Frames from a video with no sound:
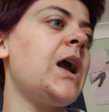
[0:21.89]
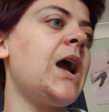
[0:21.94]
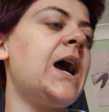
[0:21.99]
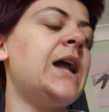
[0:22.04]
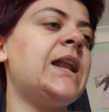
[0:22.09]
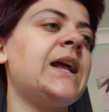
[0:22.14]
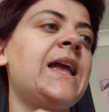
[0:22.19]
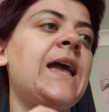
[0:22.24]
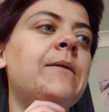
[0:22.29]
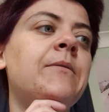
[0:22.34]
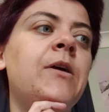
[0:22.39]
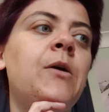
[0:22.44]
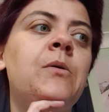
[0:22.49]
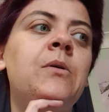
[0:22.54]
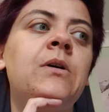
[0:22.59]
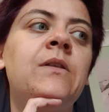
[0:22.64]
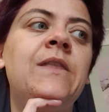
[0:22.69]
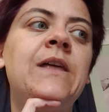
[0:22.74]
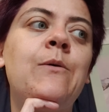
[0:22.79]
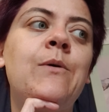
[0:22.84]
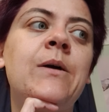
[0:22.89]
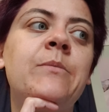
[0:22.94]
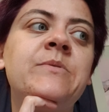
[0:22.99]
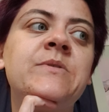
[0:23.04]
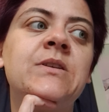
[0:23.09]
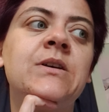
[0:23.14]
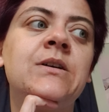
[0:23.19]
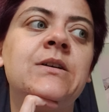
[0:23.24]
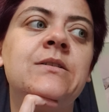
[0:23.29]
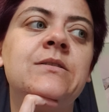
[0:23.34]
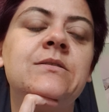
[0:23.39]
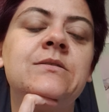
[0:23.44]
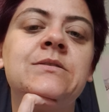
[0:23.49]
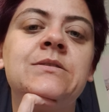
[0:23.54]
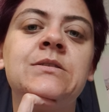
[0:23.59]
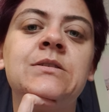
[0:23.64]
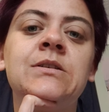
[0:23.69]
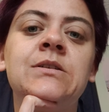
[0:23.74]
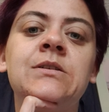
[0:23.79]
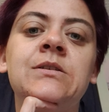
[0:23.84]
And I kept going on their website
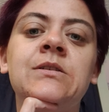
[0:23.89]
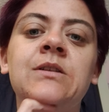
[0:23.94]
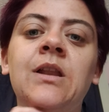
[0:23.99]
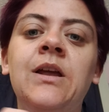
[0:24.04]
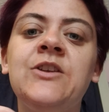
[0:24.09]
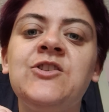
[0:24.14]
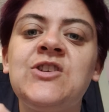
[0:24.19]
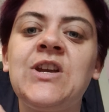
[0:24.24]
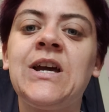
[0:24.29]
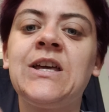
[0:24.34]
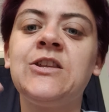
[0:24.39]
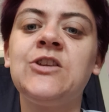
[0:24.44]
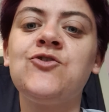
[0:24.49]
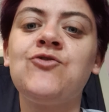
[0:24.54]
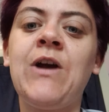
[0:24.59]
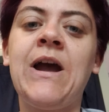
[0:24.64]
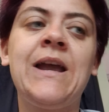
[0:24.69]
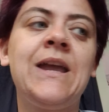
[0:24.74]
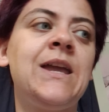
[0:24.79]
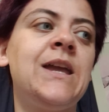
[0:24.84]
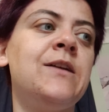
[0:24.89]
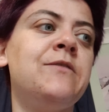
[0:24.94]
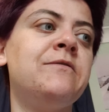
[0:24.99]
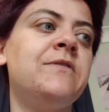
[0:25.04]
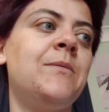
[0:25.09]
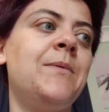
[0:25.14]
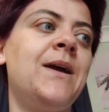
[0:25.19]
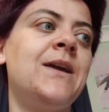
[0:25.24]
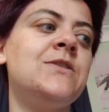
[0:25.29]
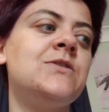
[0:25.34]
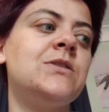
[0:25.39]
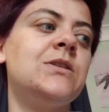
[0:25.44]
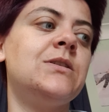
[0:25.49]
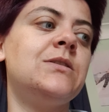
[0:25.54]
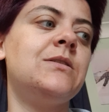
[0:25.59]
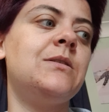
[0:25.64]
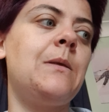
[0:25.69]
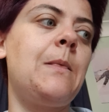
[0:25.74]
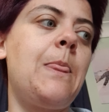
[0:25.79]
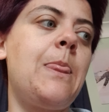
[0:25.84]
to like check the tracking
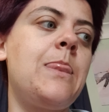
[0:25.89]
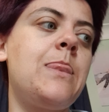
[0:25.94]
information,